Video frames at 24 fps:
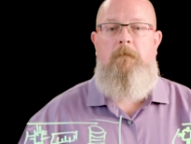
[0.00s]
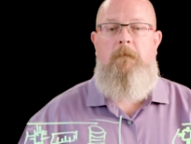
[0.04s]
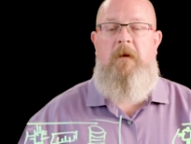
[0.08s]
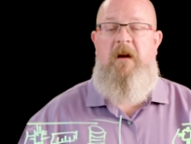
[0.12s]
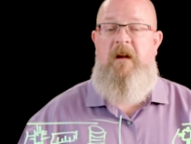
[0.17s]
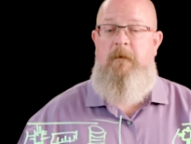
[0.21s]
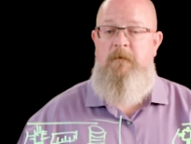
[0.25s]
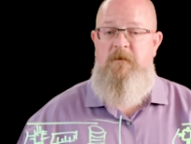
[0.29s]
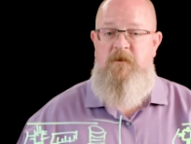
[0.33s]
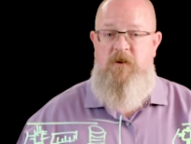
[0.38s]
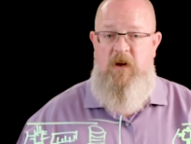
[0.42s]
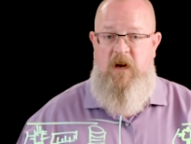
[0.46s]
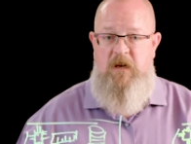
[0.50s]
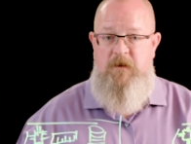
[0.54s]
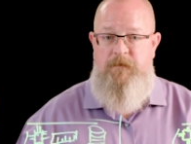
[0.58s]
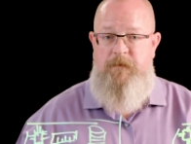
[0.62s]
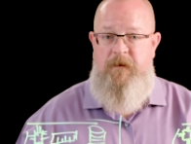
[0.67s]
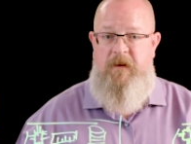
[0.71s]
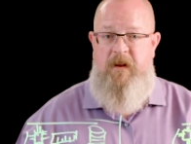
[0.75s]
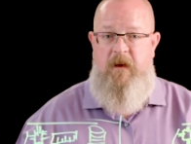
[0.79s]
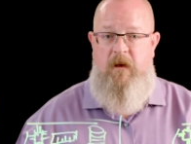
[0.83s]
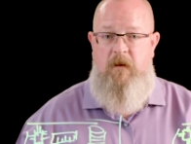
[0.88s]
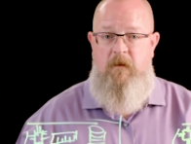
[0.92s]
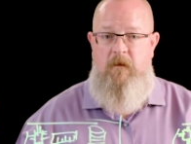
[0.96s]
My name is Josh
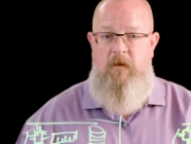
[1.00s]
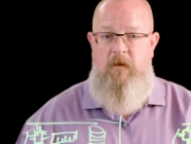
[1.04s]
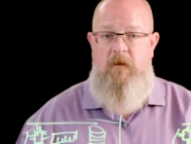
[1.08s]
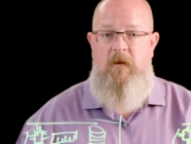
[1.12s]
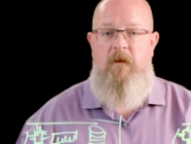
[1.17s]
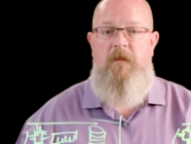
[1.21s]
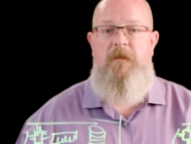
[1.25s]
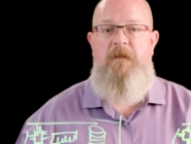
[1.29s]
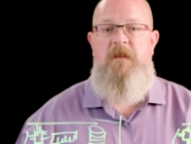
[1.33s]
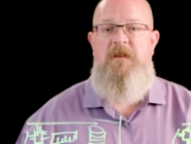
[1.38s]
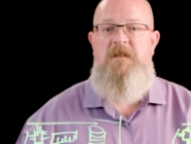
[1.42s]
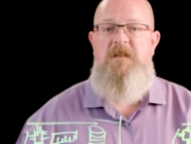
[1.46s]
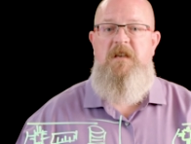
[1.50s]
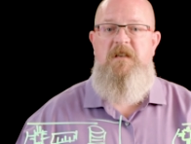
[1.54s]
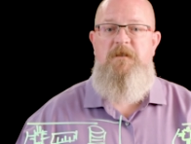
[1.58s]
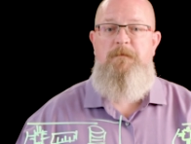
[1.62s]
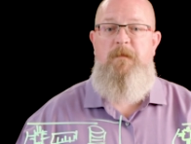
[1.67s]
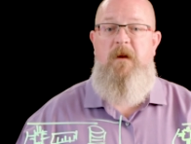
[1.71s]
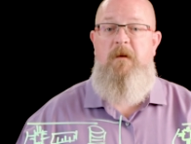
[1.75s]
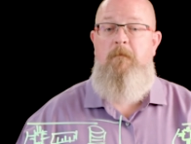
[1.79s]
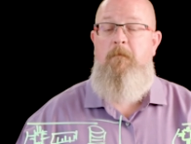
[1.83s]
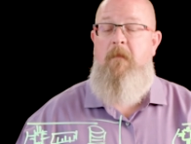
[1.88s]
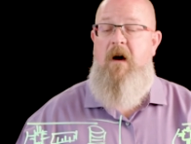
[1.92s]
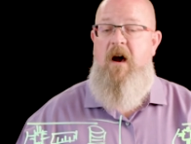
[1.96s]
Fidel. This has
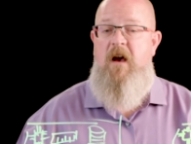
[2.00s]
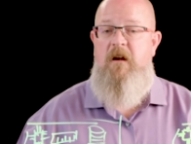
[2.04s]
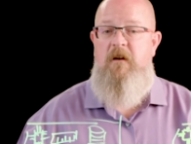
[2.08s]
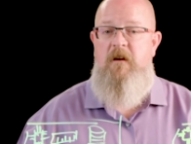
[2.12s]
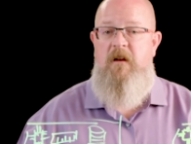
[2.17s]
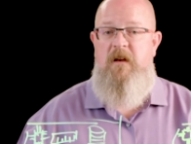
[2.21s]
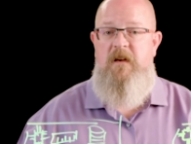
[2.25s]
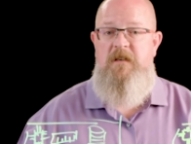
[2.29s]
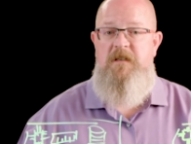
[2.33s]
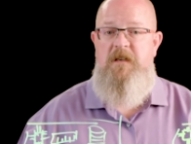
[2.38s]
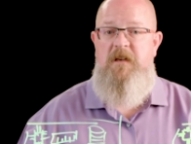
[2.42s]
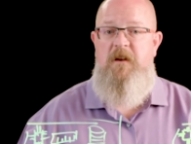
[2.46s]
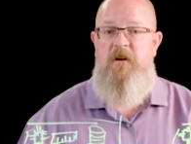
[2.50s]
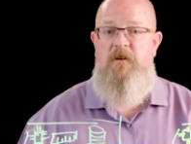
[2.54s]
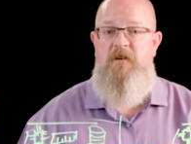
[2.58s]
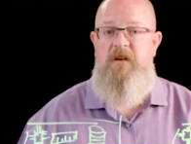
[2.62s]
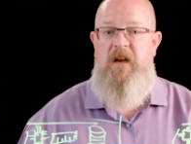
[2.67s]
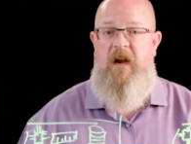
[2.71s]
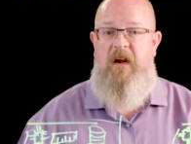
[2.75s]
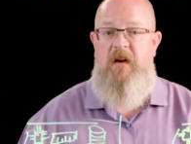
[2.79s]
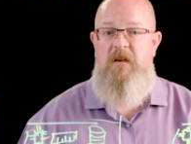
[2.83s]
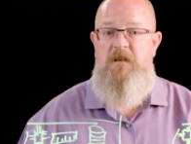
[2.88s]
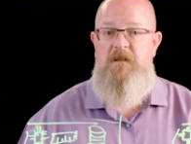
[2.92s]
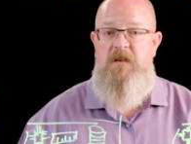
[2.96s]
been Modernizing Your
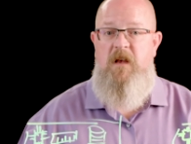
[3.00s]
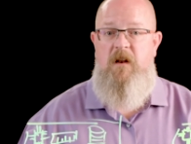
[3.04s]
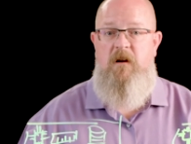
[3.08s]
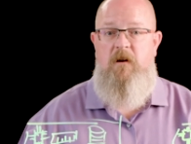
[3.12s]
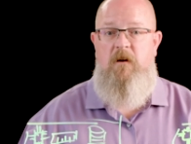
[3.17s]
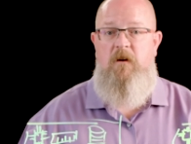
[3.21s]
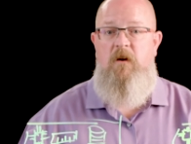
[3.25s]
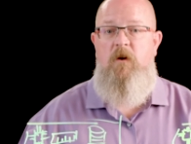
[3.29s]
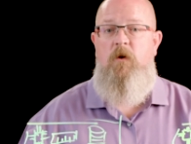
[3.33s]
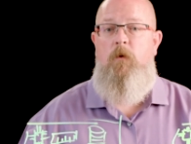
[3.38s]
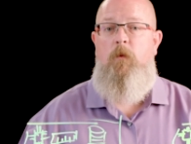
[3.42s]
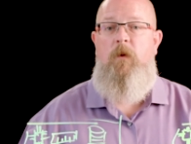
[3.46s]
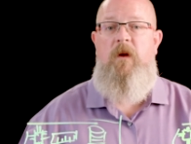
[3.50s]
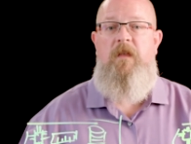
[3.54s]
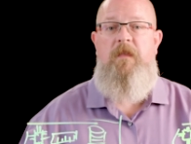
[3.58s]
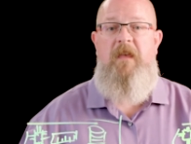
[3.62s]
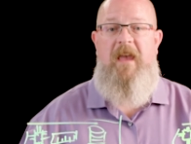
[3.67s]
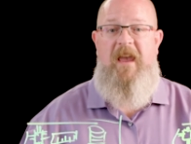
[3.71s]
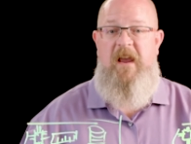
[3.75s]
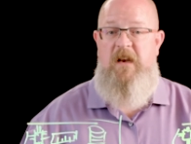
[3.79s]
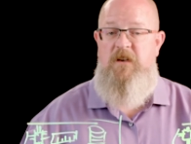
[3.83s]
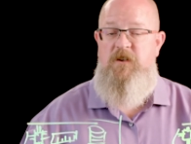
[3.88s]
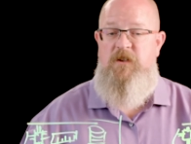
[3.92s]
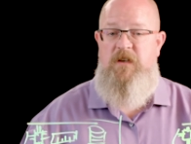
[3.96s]
Data Center
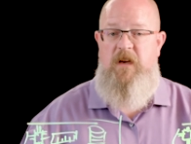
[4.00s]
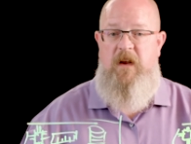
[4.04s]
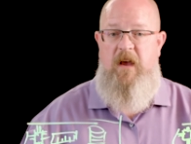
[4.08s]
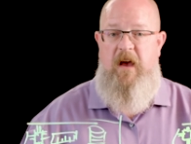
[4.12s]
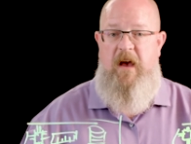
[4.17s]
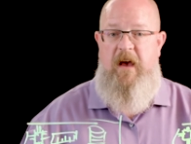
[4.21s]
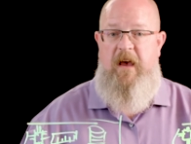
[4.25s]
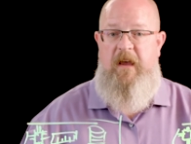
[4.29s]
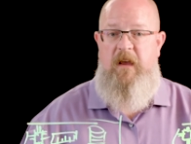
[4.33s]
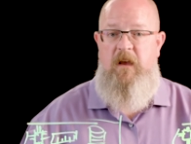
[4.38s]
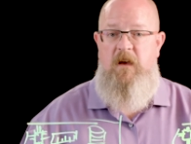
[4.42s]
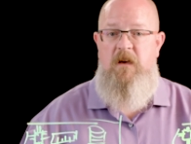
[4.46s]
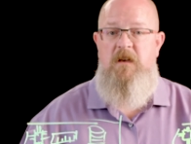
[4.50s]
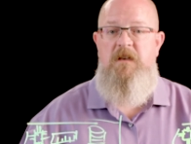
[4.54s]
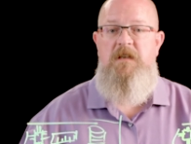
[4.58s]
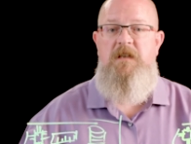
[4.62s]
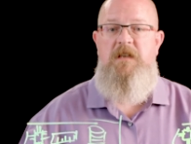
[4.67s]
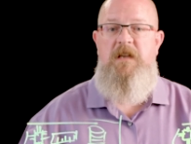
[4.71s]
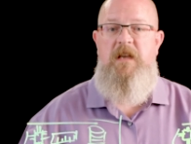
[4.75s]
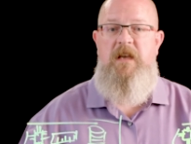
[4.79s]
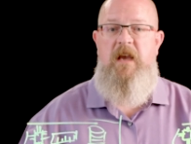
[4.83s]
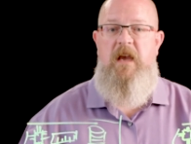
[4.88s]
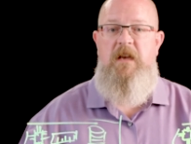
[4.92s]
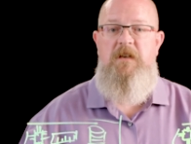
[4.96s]
with HCI,
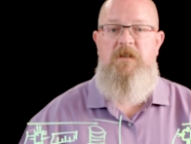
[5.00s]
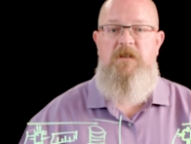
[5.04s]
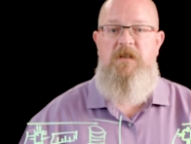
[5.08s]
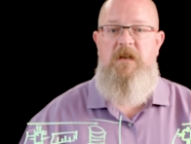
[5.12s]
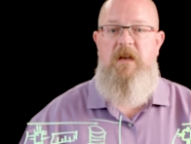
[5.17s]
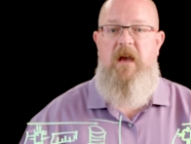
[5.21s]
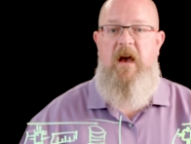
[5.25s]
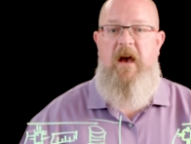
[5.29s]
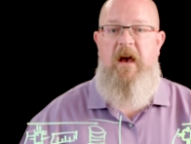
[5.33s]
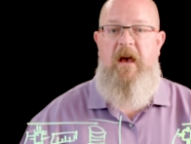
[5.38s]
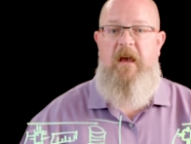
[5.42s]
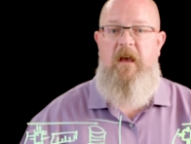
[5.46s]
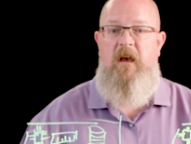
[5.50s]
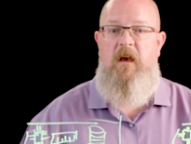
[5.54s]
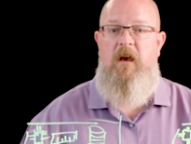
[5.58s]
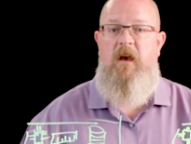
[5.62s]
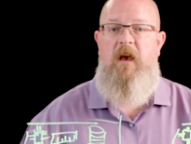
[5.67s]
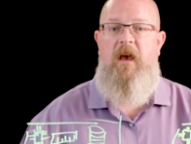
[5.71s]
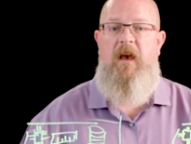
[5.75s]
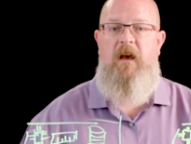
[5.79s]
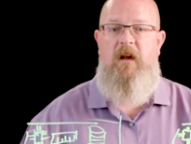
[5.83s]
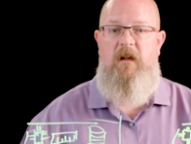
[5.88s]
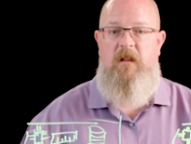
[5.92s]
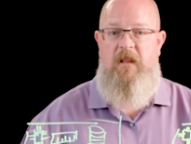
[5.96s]

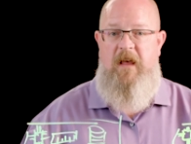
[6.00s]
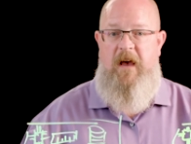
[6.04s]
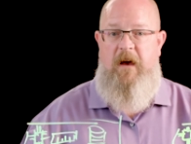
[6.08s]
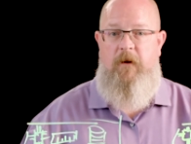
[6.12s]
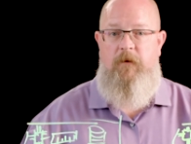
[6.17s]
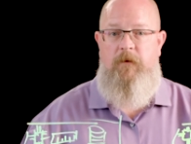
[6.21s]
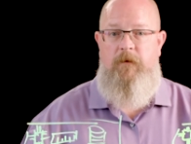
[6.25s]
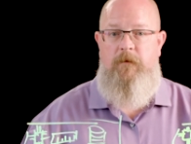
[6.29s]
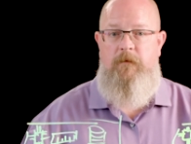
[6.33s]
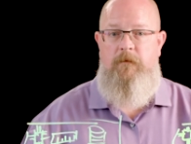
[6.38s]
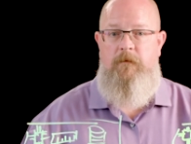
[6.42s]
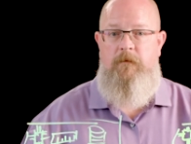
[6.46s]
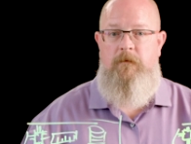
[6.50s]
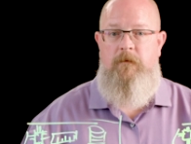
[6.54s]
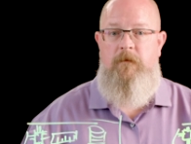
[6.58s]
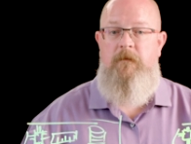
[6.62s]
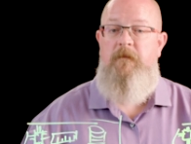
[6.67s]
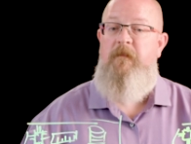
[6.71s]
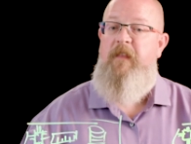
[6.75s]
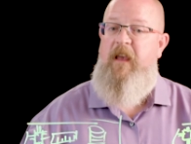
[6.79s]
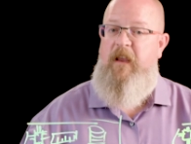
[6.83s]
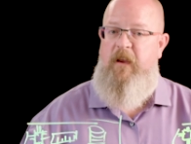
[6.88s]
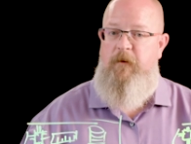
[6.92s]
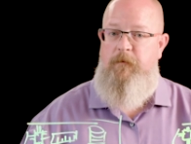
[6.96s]
DHCI, and Cloud.
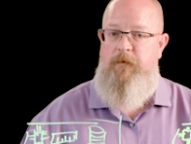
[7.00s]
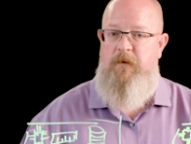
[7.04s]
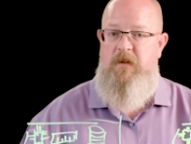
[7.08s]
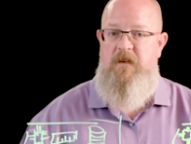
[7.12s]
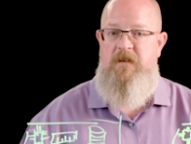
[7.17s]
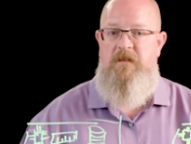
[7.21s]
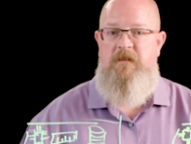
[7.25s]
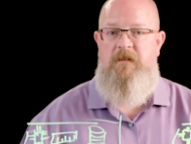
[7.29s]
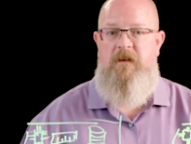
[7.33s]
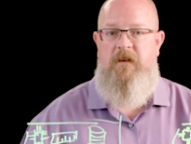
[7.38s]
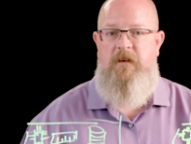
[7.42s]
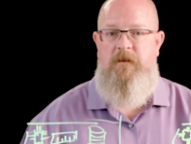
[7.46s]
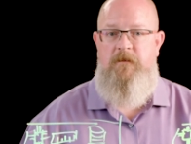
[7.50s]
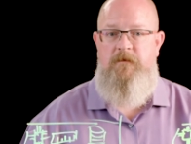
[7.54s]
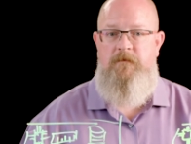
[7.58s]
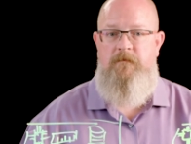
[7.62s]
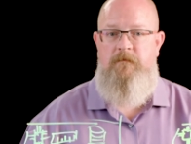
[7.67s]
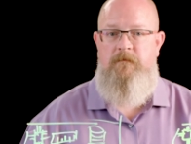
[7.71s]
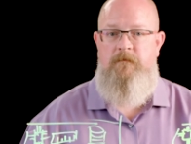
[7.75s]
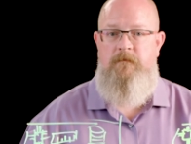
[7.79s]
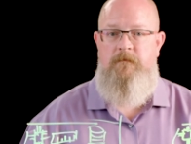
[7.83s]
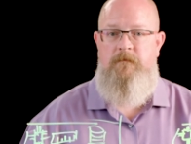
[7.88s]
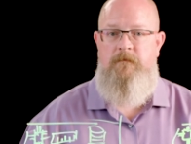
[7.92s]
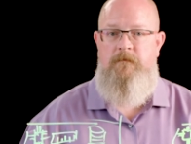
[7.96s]
Thank you for
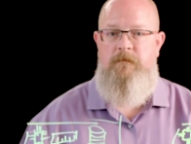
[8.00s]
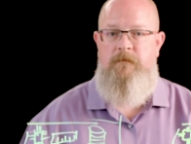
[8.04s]
listening.